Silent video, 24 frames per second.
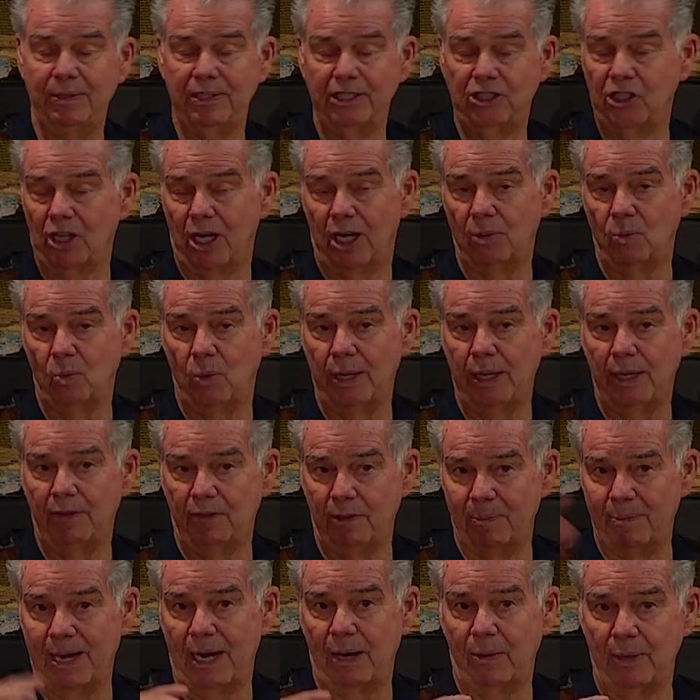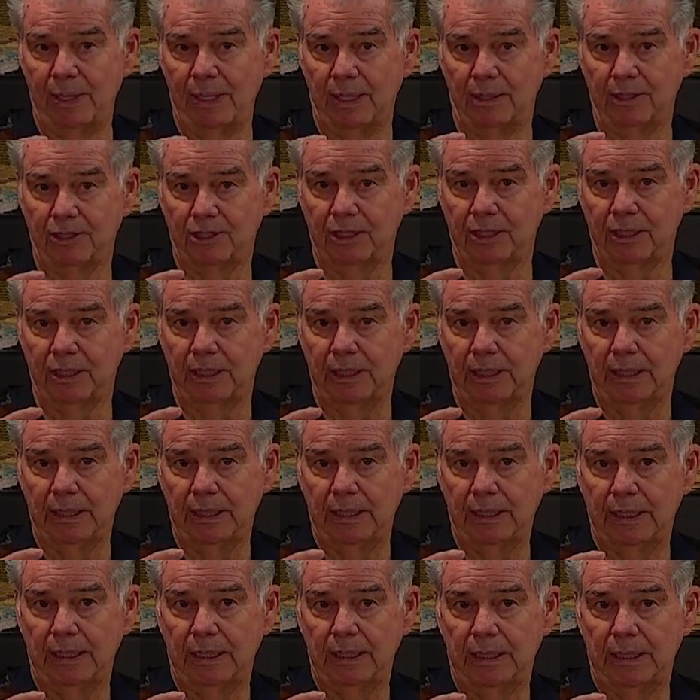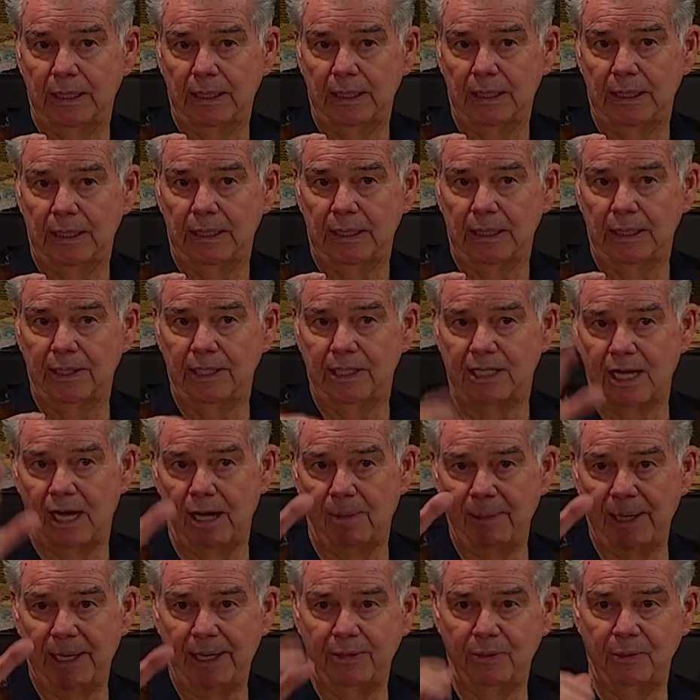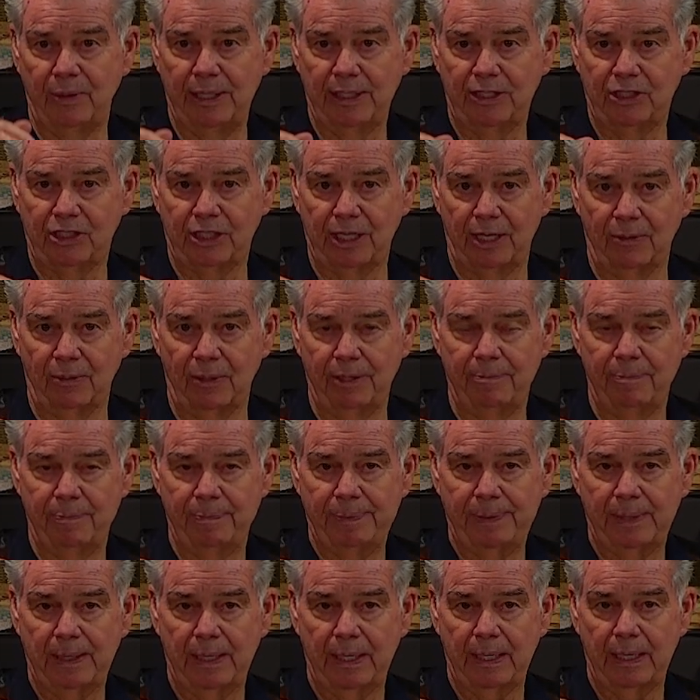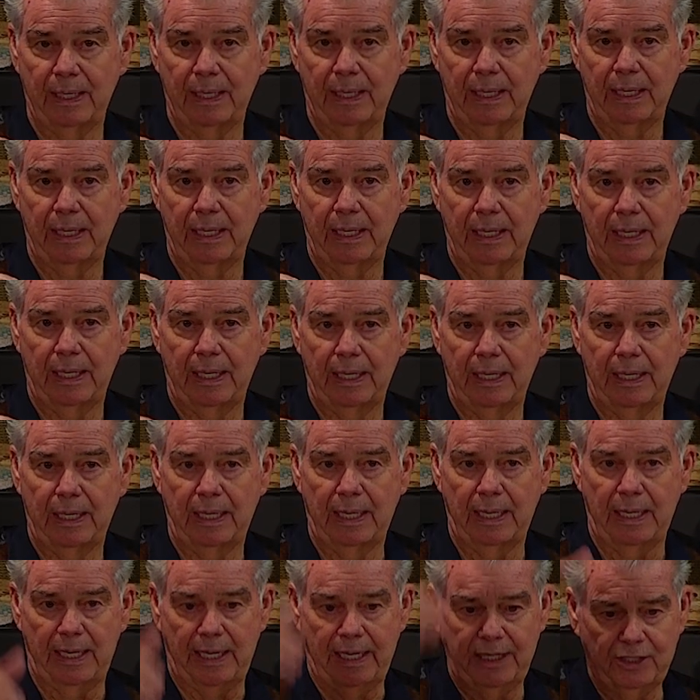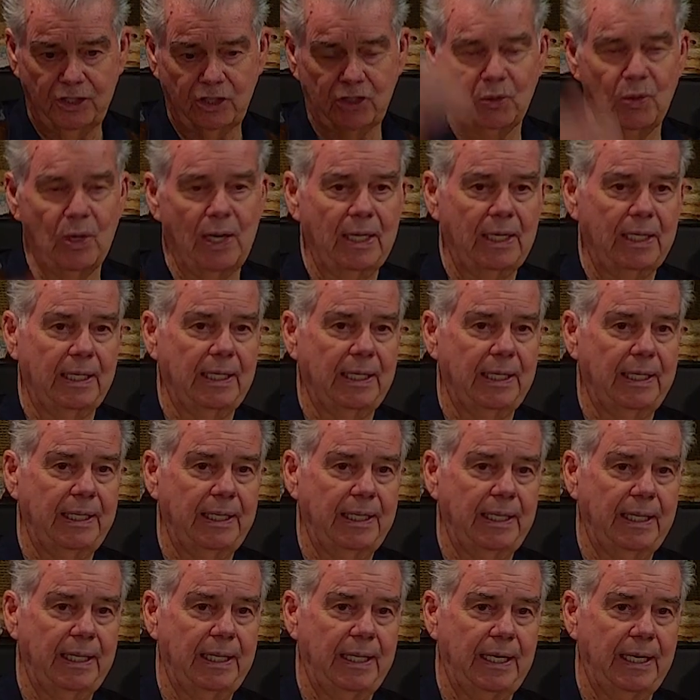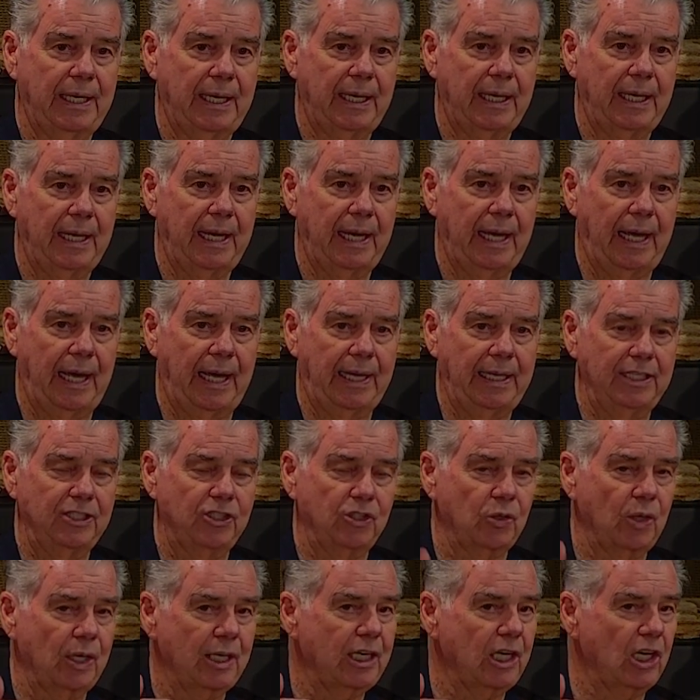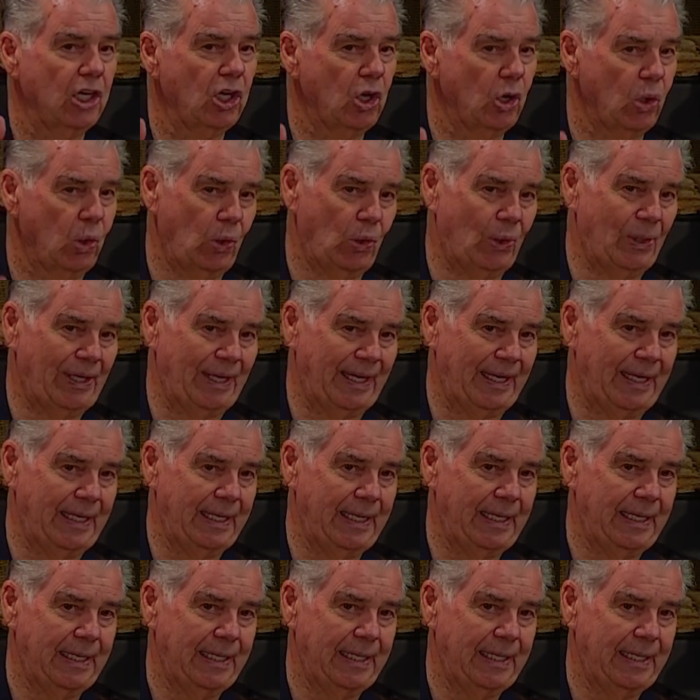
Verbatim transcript: the John Wayne, the Byron Nelson, the Tom Landry, etc. He struck and he struck a coin